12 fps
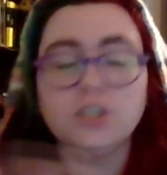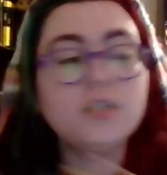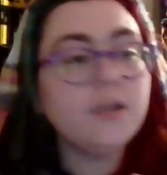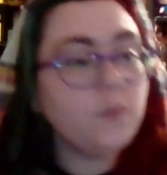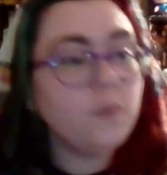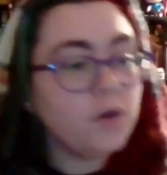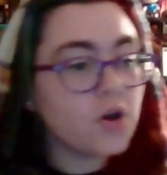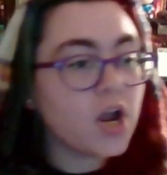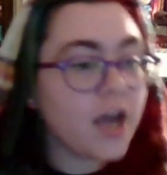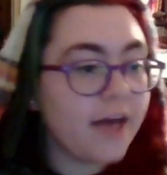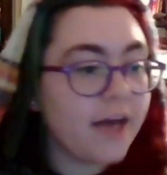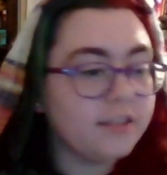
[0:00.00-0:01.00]
Just like when you're
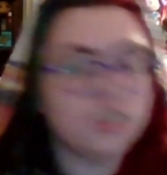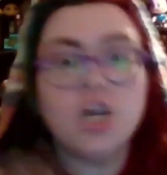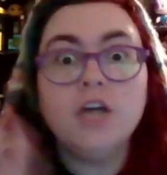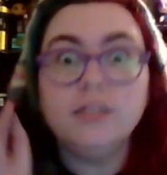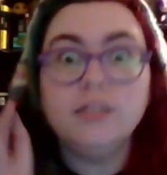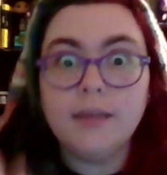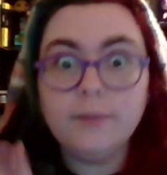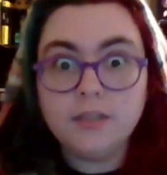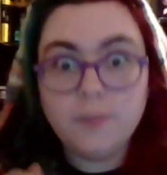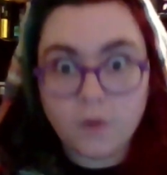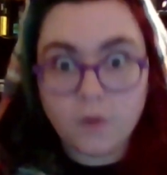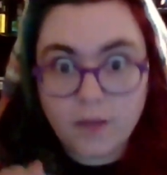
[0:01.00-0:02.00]
in college, double
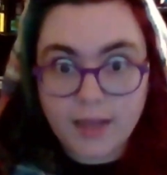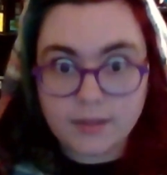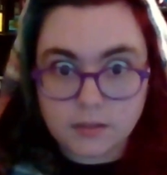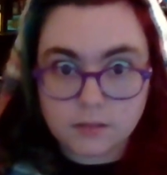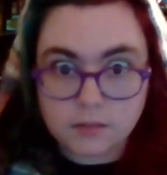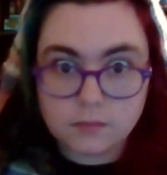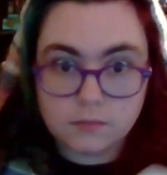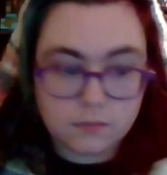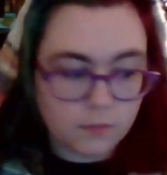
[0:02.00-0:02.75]
dip your classes.